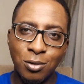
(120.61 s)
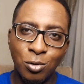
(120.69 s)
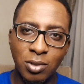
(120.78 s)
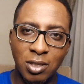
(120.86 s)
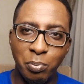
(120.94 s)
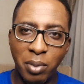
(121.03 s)

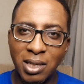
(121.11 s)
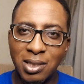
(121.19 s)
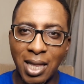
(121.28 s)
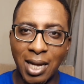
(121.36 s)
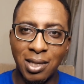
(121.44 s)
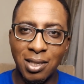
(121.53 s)
into
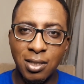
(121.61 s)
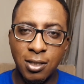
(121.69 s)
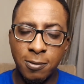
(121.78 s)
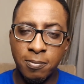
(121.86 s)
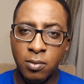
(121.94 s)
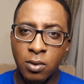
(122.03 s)
debates like
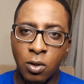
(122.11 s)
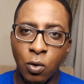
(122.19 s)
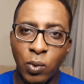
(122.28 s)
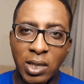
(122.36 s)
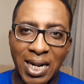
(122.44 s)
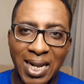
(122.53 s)
this with